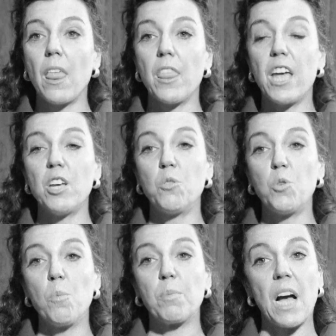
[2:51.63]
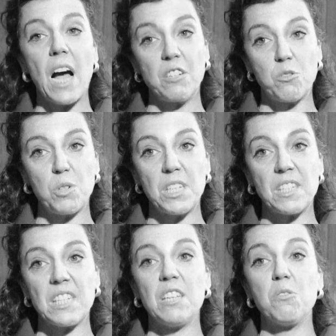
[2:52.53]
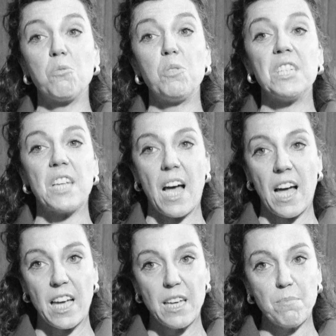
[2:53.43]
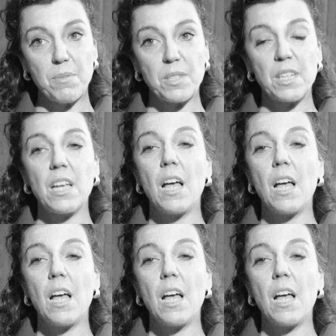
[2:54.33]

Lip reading: They group countries in three types: